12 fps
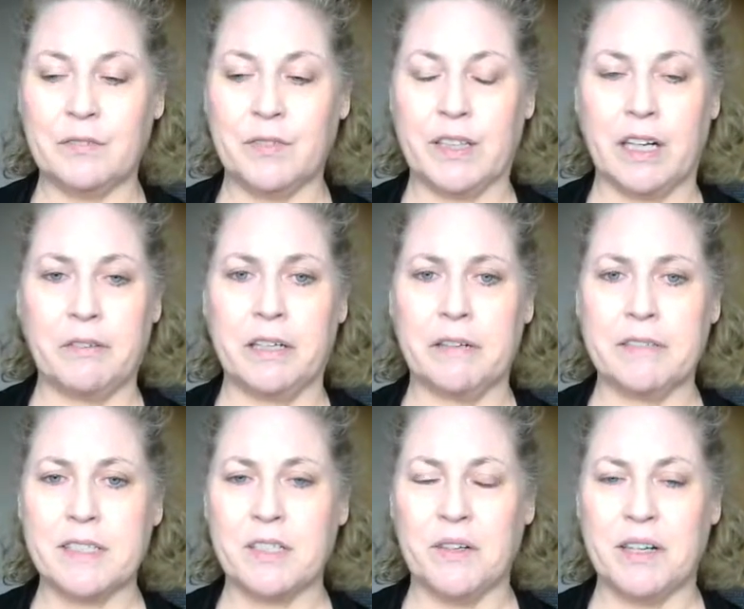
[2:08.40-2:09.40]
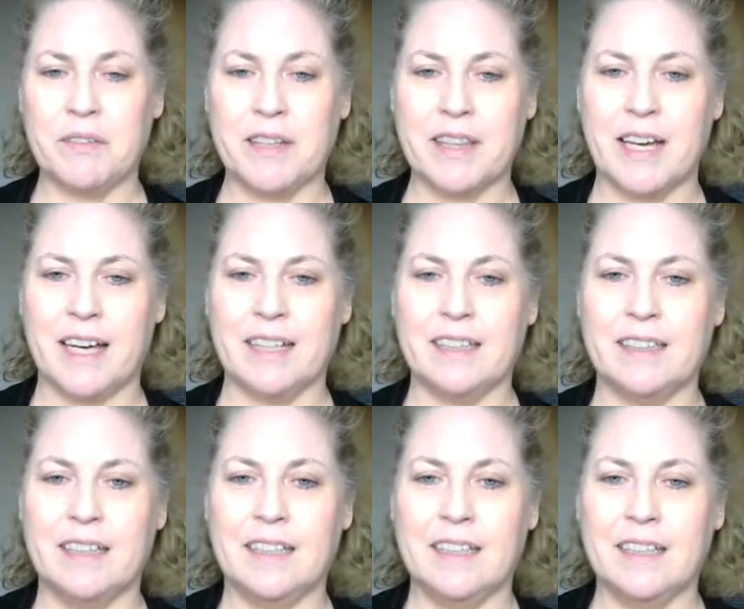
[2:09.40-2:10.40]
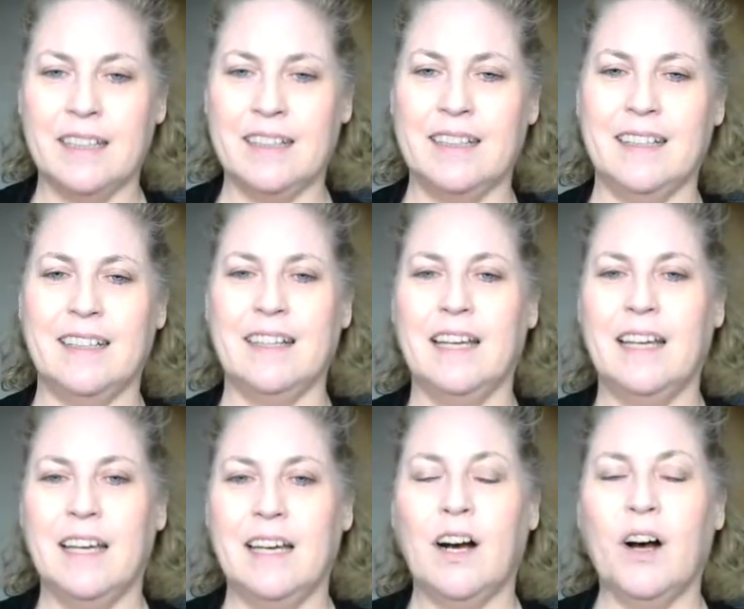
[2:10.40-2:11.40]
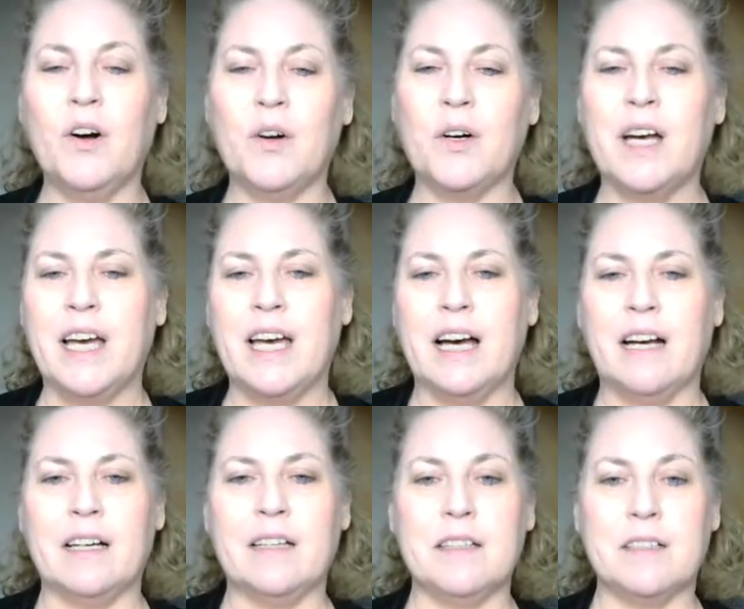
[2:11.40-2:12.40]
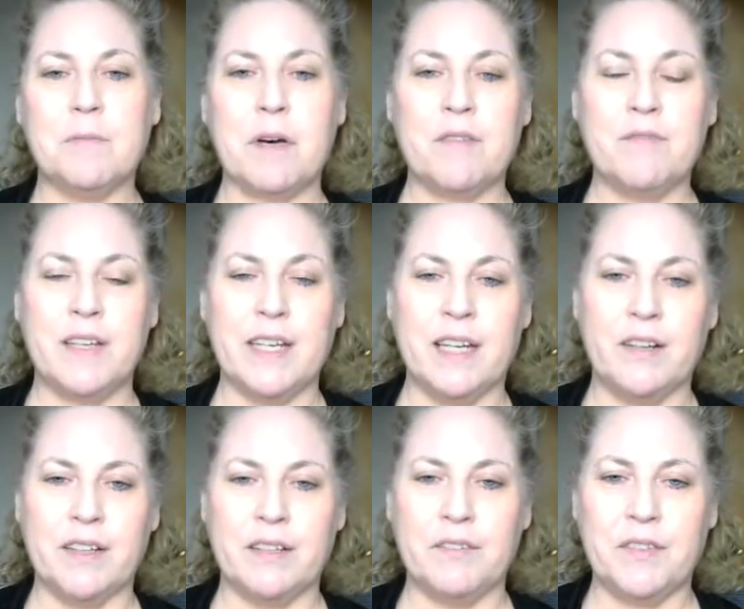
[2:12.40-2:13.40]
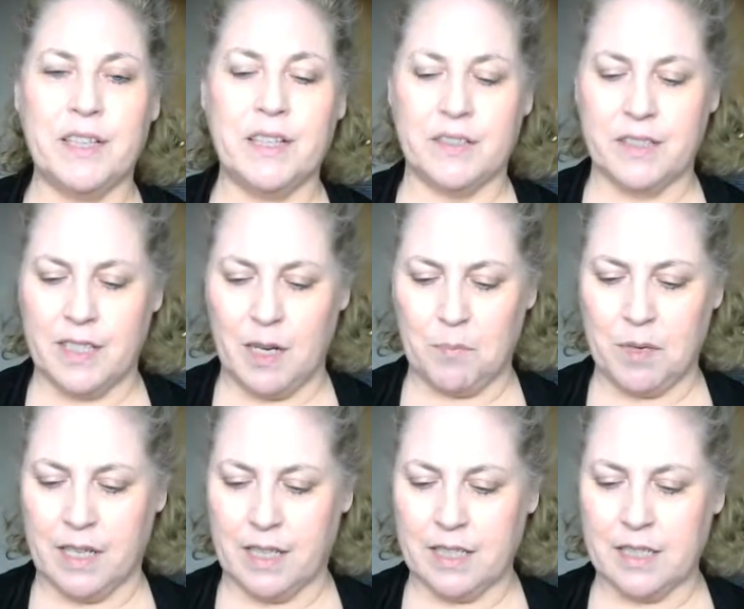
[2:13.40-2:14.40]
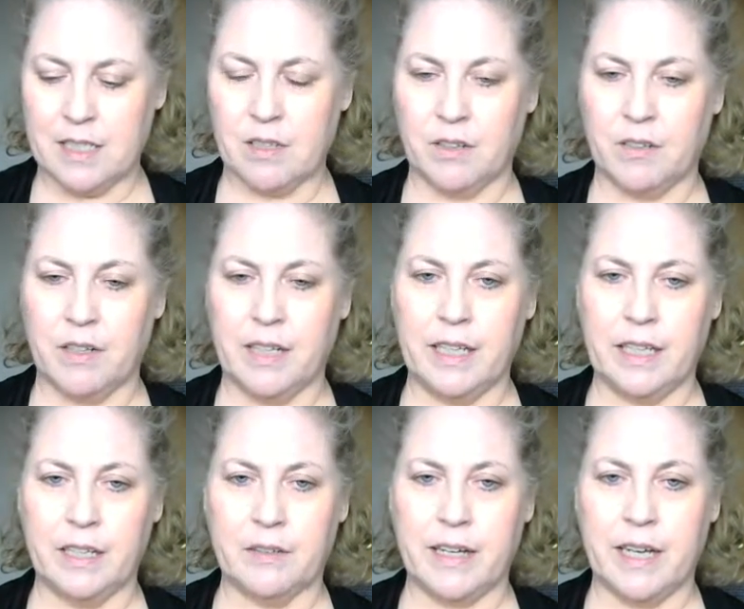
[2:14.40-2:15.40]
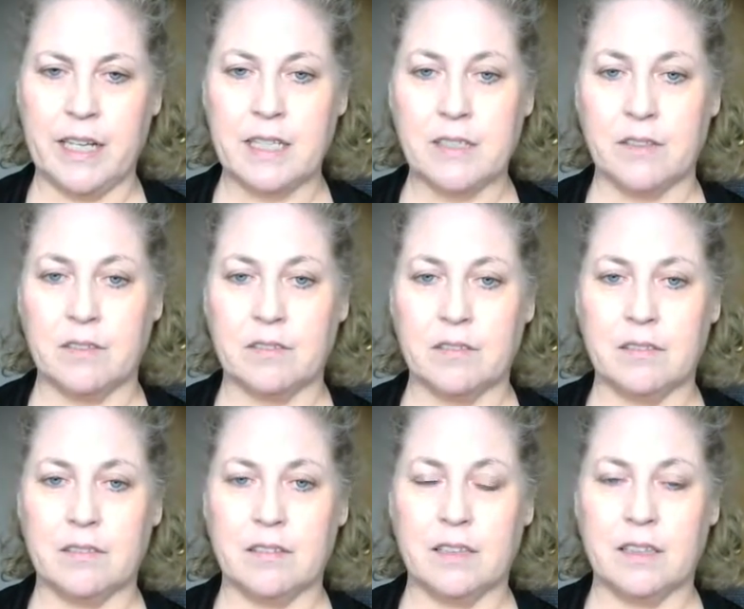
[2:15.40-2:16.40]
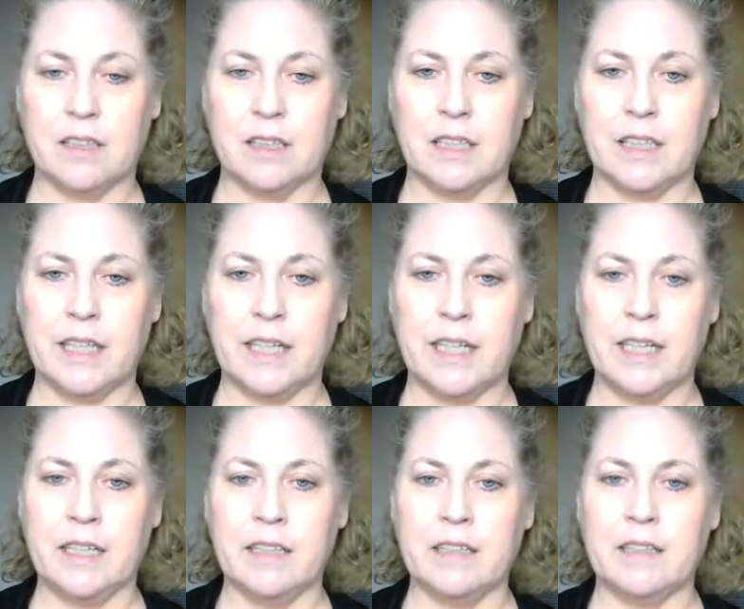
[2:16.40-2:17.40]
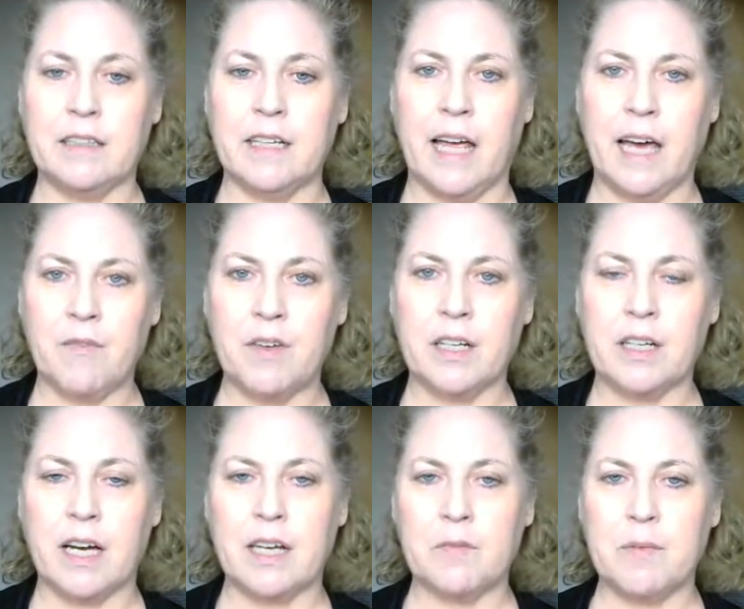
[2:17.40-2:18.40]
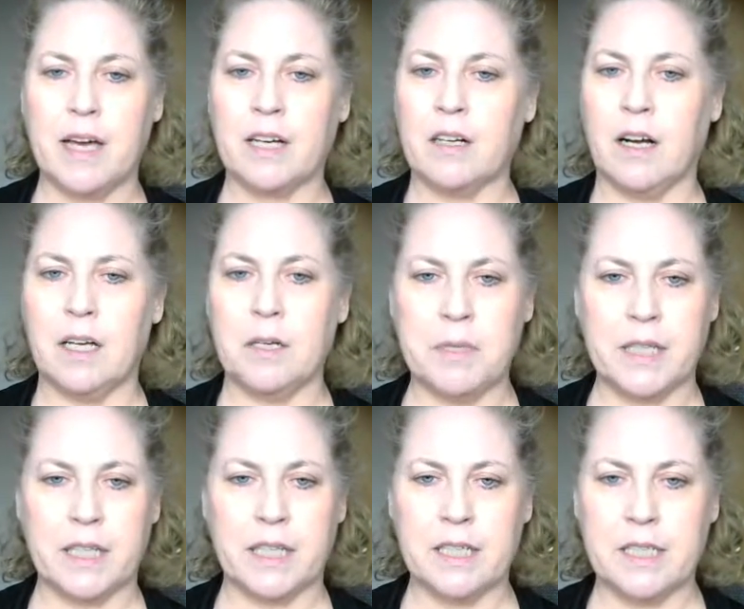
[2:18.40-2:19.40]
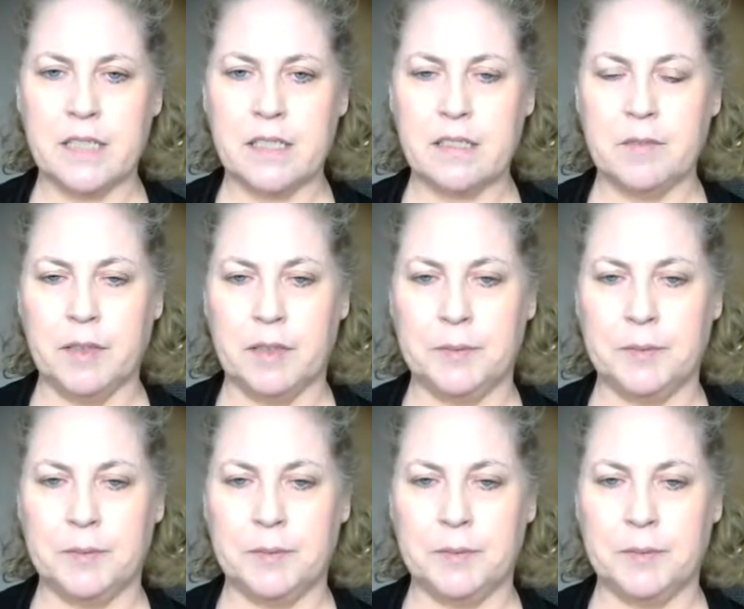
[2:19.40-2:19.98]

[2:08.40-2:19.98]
forgot where I was going with that. Oh, about videotaping. And so anyway, so I haven't gotten back on because